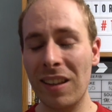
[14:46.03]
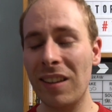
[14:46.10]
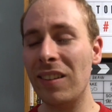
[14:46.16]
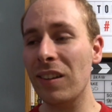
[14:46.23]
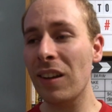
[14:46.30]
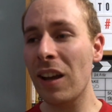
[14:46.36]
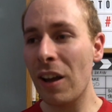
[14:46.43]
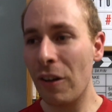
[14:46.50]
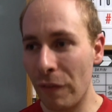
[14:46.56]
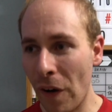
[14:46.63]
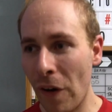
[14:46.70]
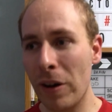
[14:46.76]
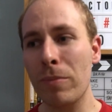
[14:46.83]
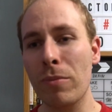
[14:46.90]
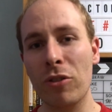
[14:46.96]
This is
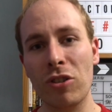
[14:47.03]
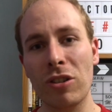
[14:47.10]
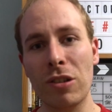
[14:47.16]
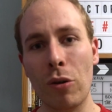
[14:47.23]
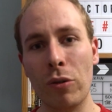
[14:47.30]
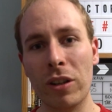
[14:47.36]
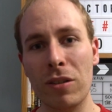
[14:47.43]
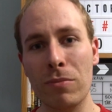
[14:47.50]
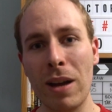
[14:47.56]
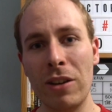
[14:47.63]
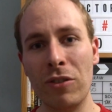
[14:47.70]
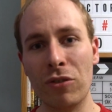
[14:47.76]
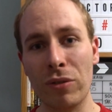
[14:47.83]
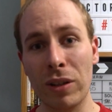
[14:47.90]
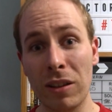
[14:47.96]
very much a
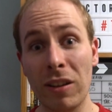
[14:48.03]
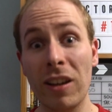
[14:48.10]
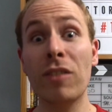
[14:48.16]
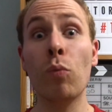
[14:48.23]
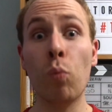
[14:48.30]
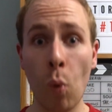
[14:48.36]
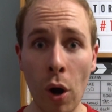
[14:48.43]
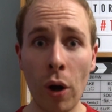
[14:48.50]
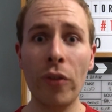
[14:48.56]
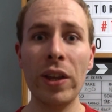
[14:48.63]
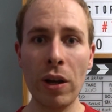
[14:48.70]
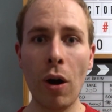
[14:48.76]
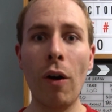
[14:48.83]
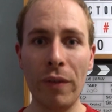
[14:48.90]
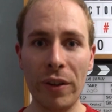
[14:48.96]
documentary that is
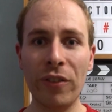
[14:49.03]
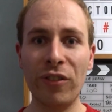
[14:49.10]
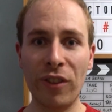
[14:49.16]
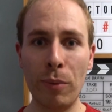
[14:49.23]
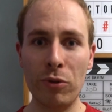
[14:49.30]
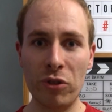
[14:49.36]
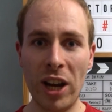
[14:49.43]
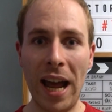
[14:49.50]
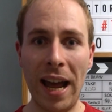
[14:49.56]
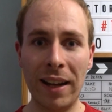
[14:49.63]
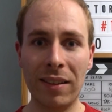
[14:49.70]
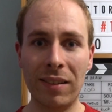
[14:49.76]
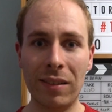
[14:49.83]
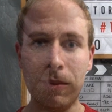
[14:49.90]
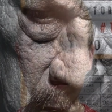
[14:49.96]
worthy of its subject.